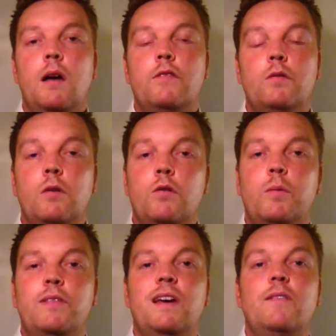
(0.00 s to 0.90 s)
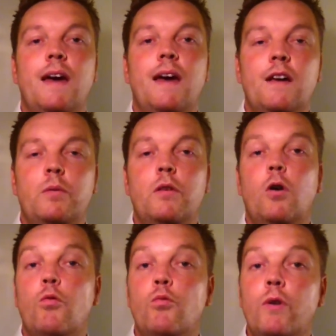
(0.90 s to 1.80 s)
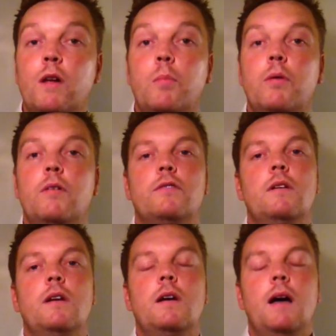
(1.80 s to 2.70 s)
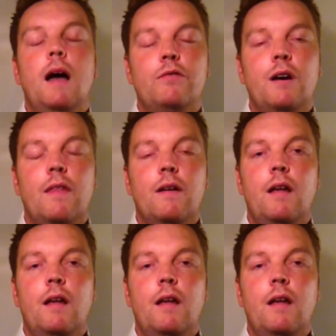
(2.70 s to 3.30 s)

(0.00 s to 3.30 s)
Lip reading: someone who's perceived as an expert or a real person outside of the